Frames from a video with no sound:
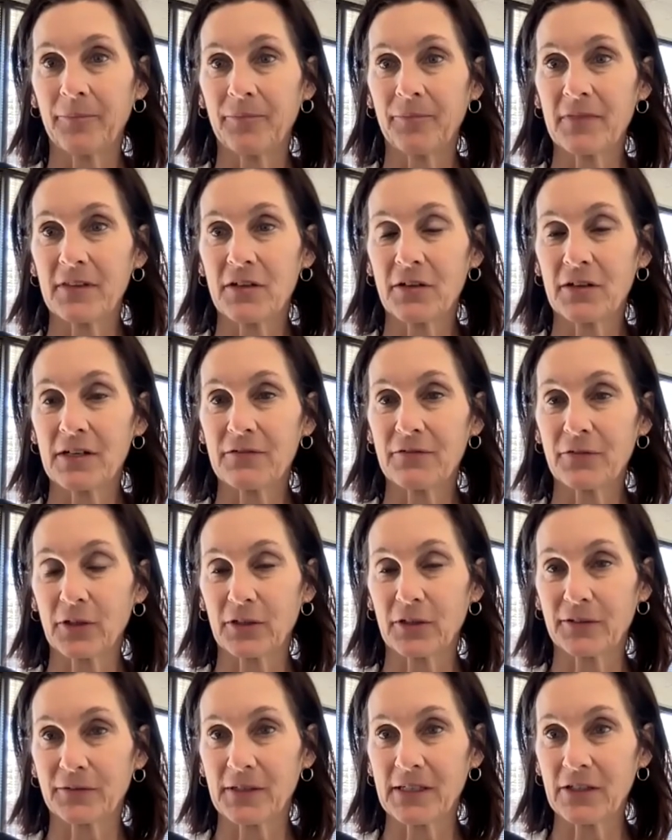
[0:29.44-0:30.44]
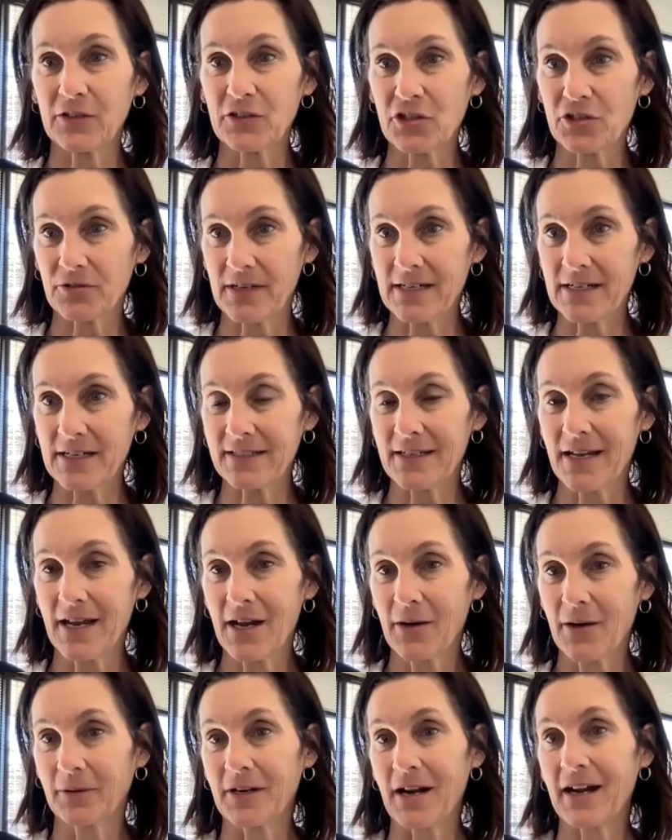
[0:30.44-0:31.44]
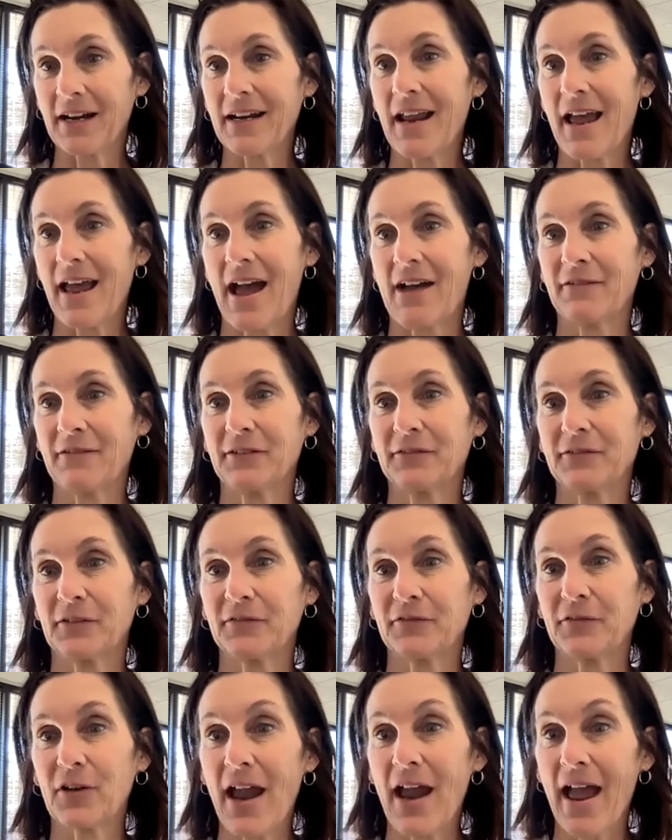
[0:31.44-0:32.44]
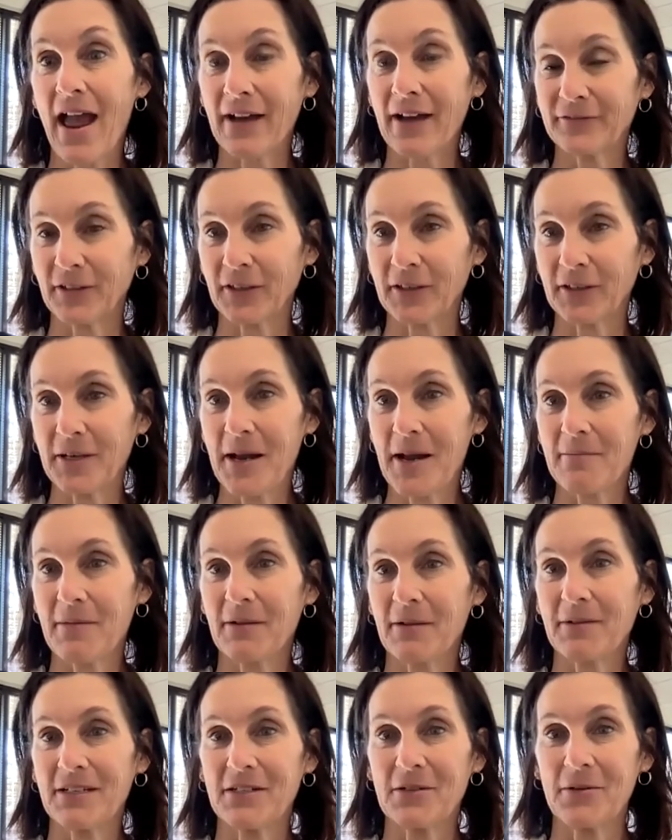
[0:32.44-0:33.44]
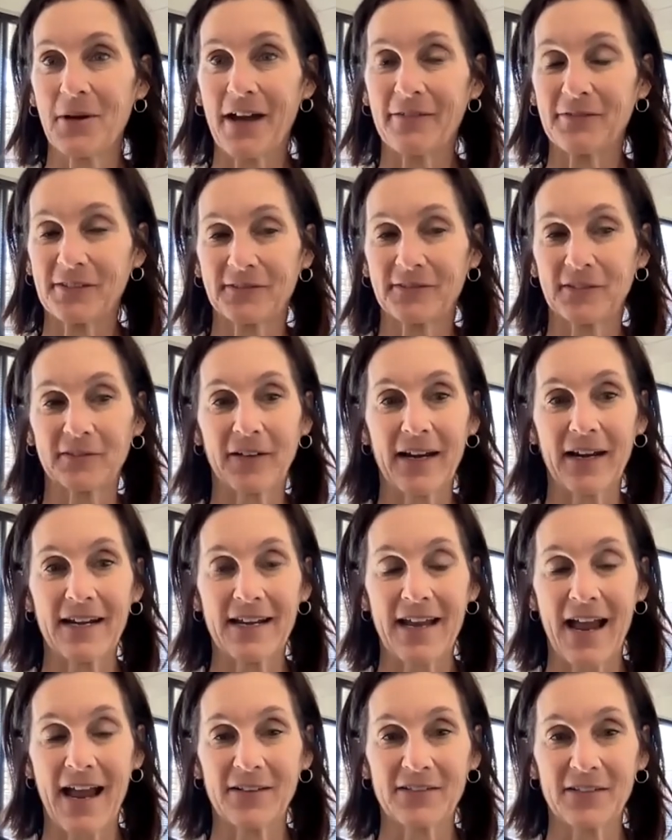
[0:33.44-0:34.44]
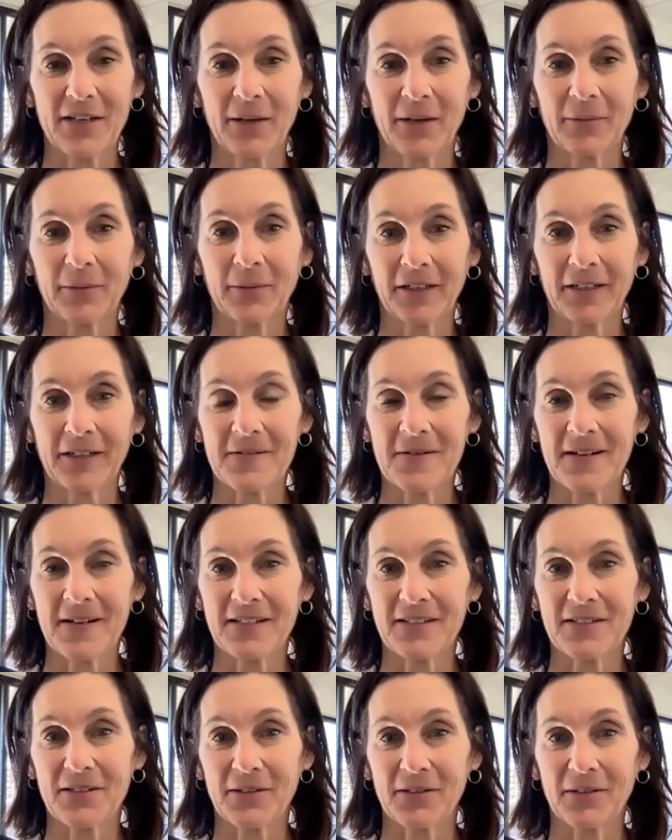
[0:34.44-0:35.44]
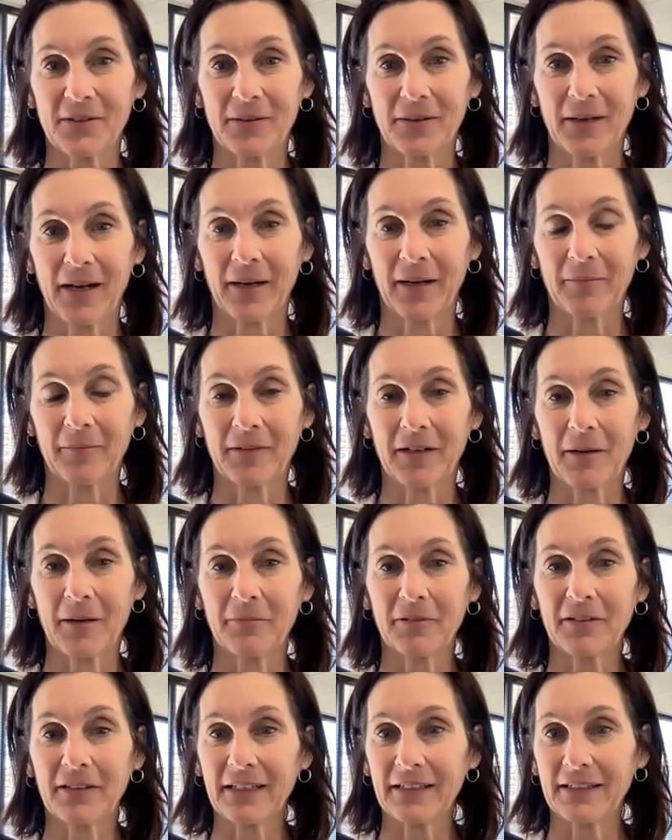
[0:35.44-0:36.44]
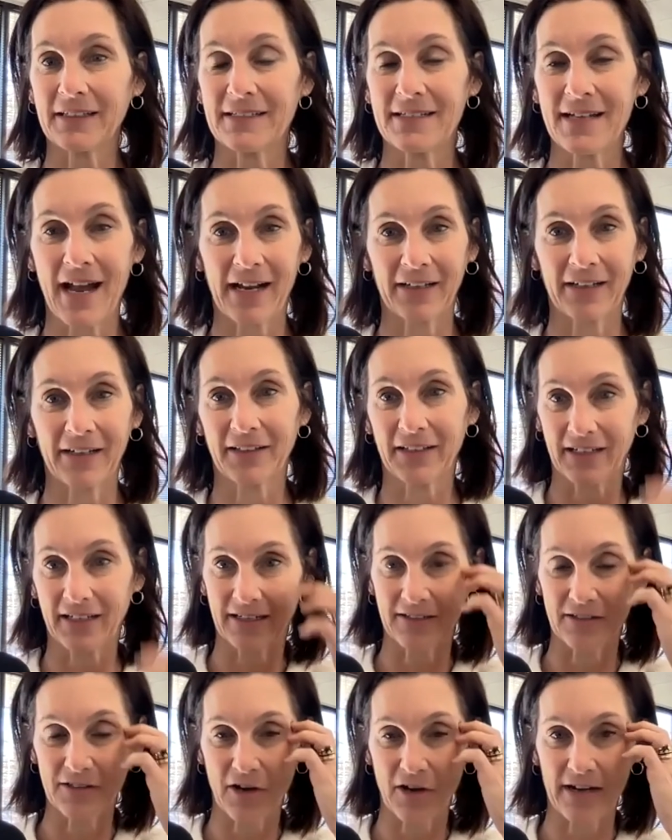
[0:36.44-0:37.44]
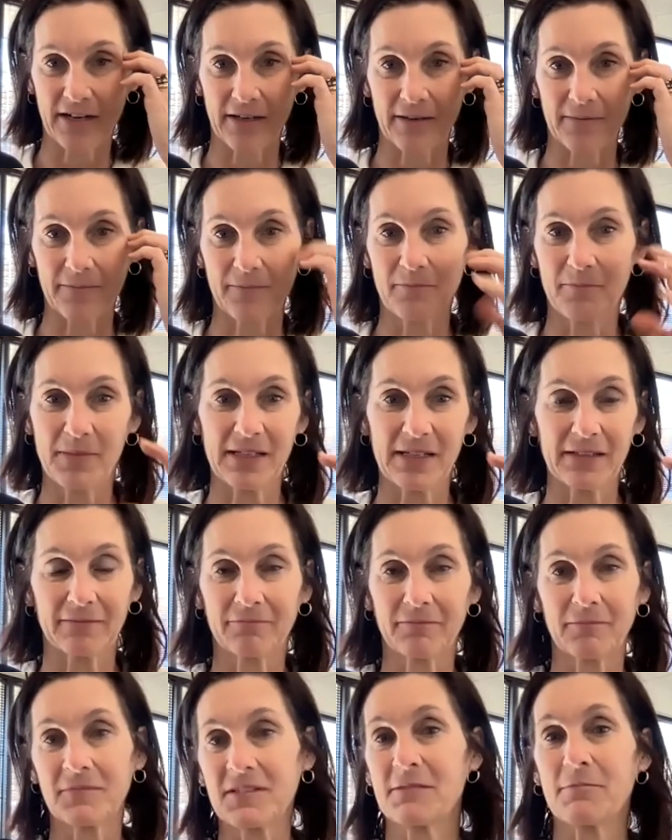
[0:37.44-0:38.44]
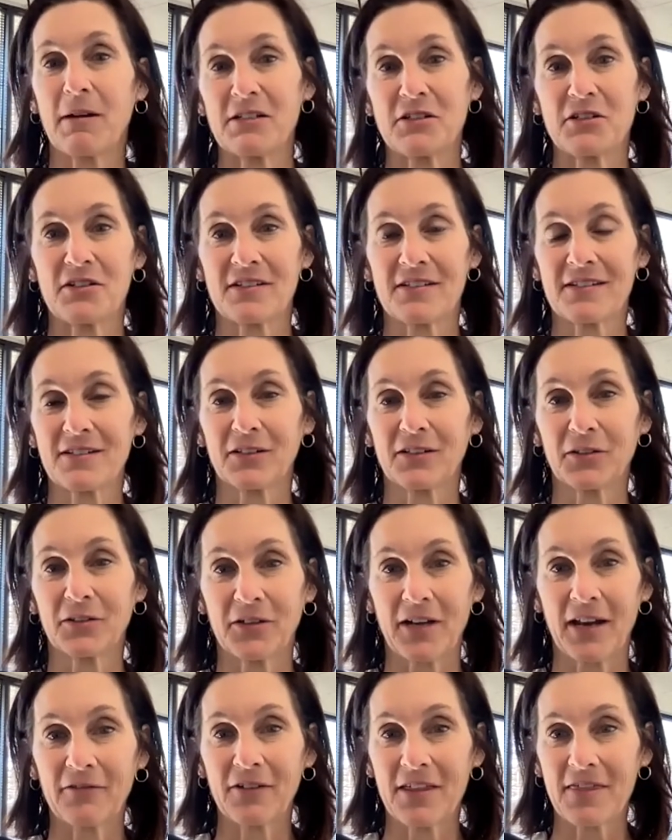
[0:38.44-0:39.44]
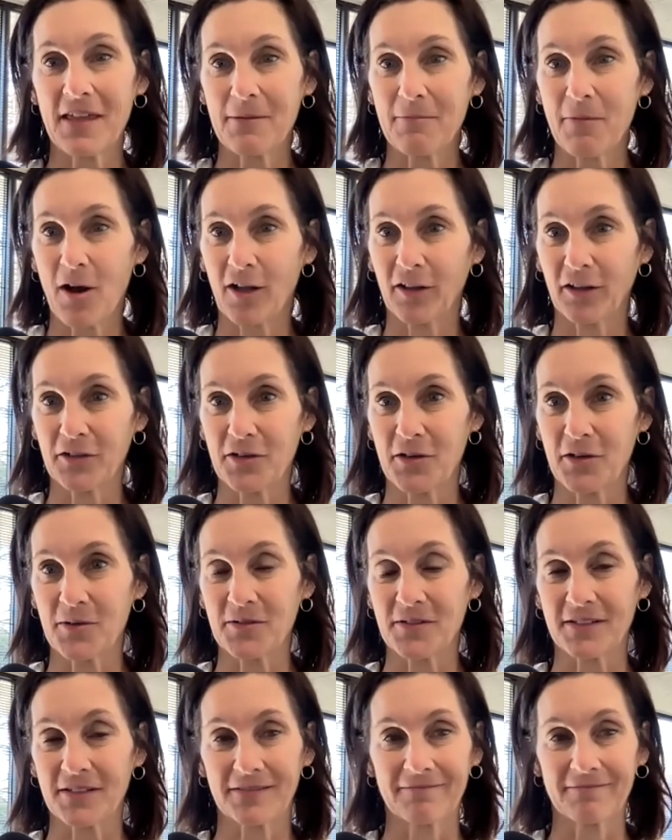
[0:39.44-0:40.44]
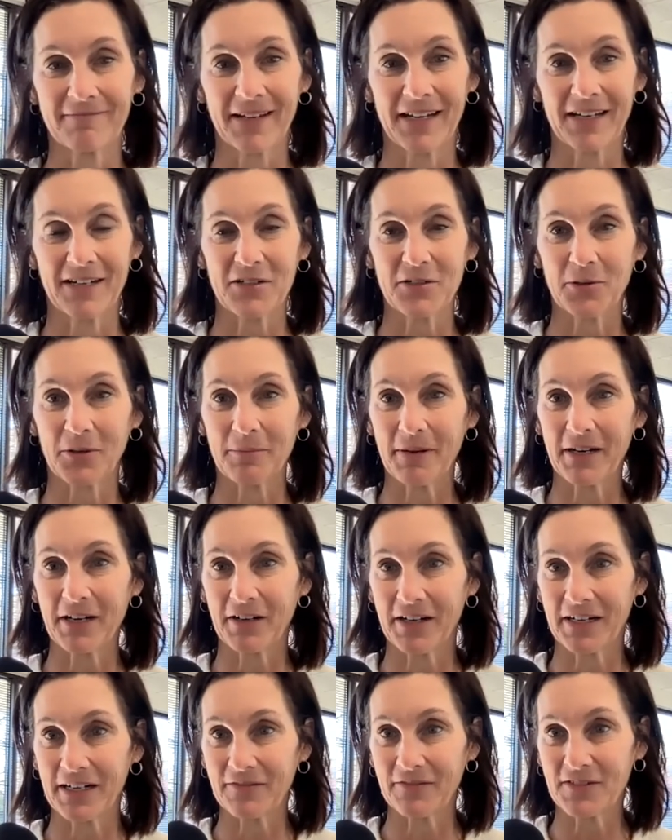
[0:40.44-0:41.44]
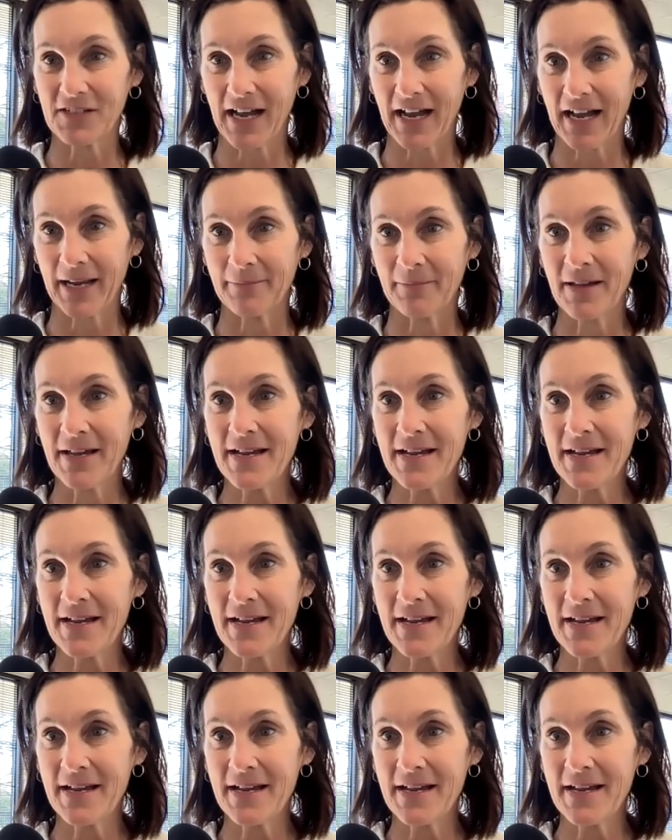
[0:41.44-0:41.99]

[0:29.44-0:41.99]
you're in for a real treat. We're not going to have her for forever, but we do have her for right now. So we're going to completely dial in and try to be sponges to learn everything Paula knows in a short period of time.